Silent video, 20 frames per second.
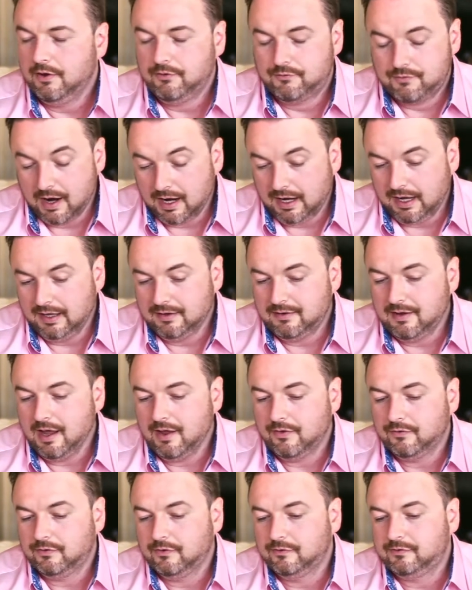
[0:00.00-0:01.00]
And dragging it
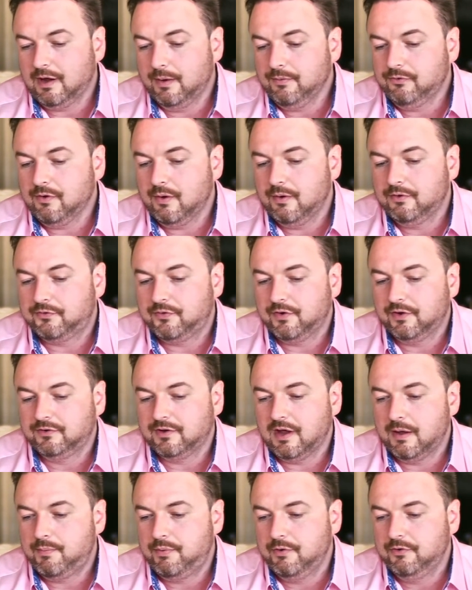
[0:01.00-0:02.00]
down. So sometimes, yep. for
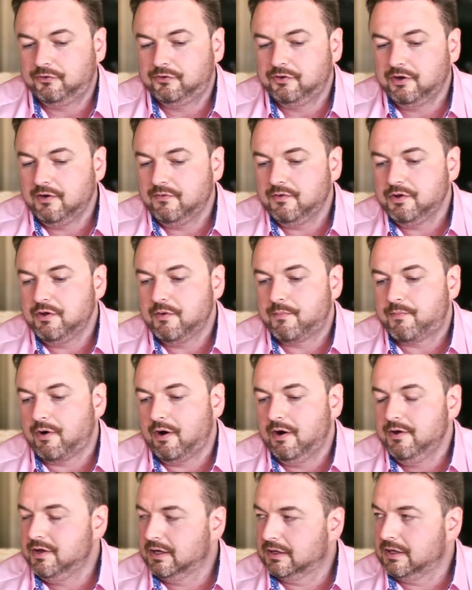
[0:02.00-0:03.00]
example, it's not even your
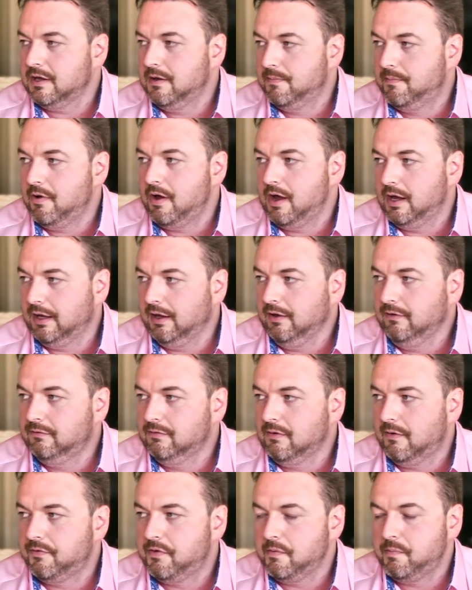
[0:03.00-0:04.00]
project that you're buying
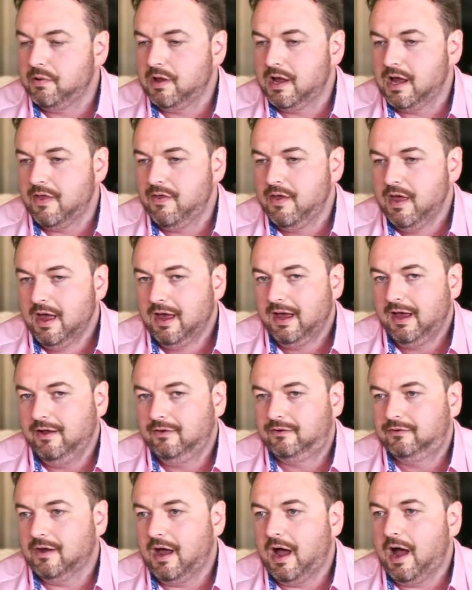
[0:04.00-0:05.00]
into off the plan. Mm-hmm.
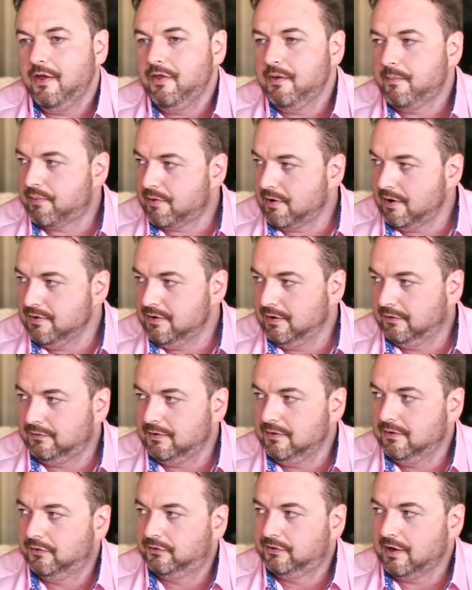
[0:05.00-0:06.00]
It's other projects
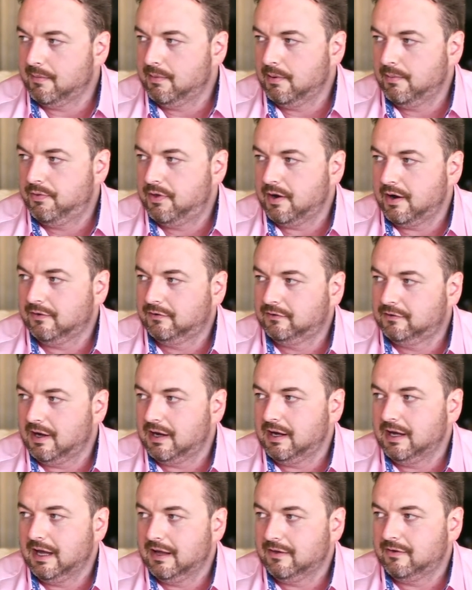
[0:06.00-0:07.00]
in the suburb that are
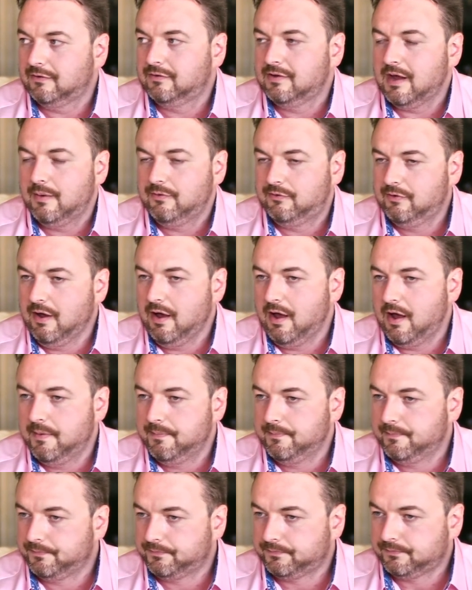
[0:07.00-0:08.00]
settling at the same
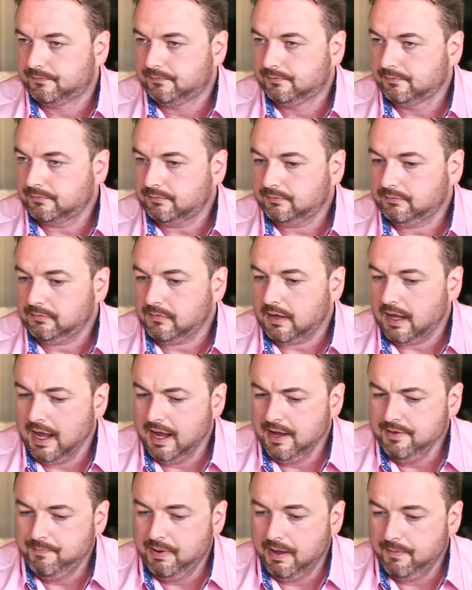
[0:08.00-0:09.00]
time,
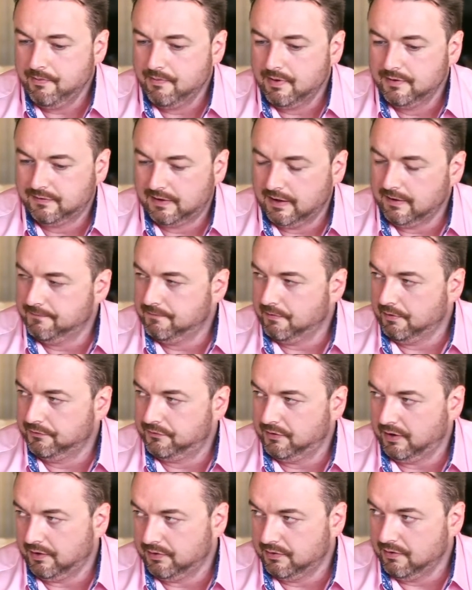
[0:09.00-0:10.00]
and people are
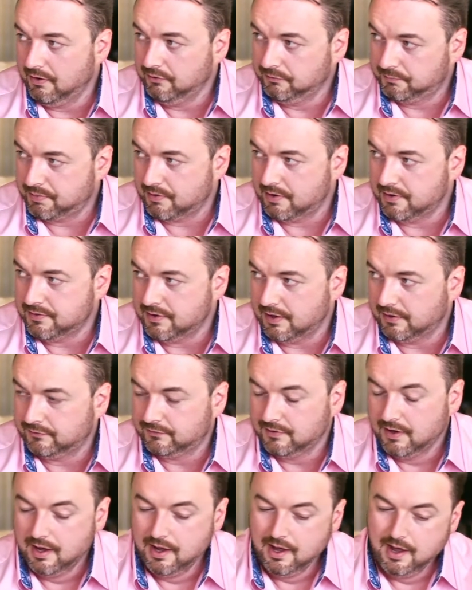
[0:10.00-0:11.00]
defaulting in those
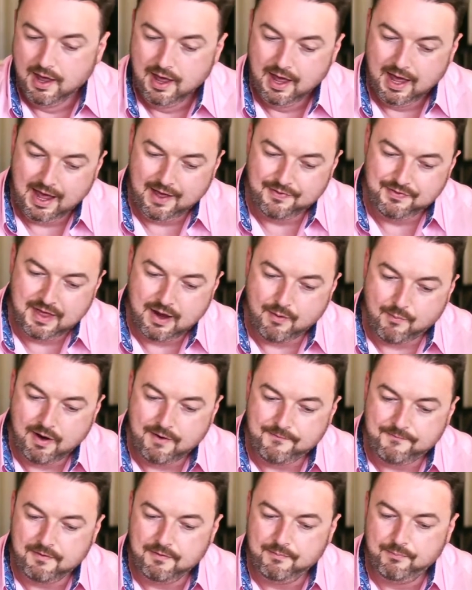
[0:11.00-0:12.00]
projects and that
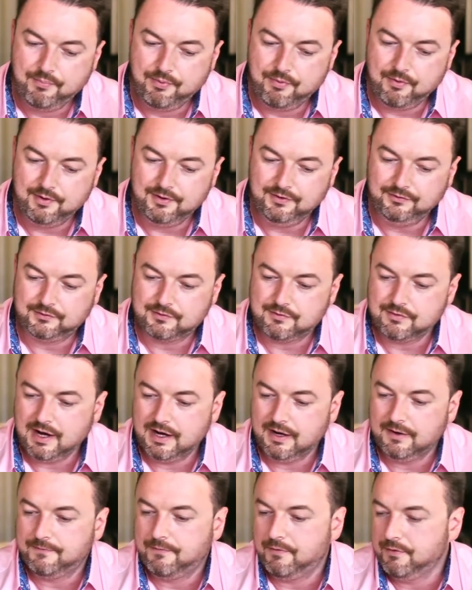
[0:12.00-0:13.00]
reference point is
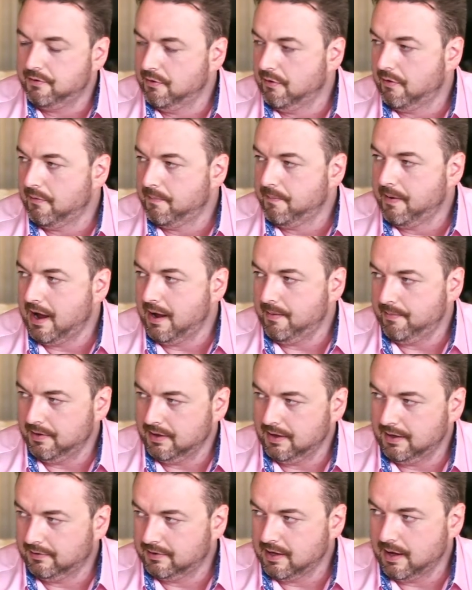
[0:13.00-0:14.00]
created for your
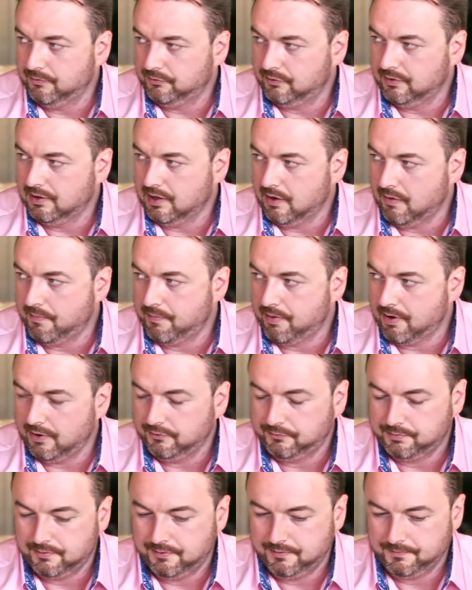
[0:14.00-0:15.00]
apartment and it comes in a lower
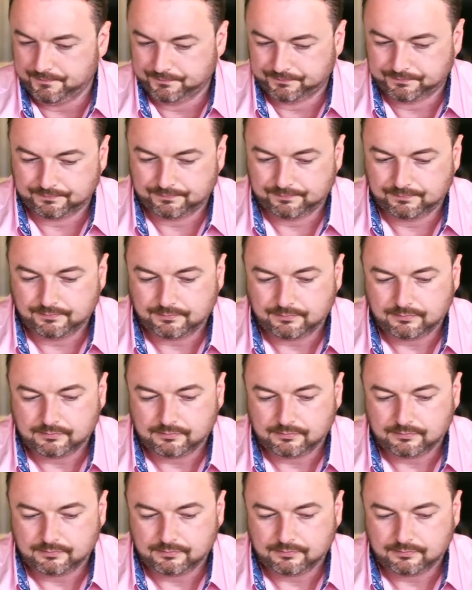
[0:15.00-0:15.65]
price point. Mm -hmm.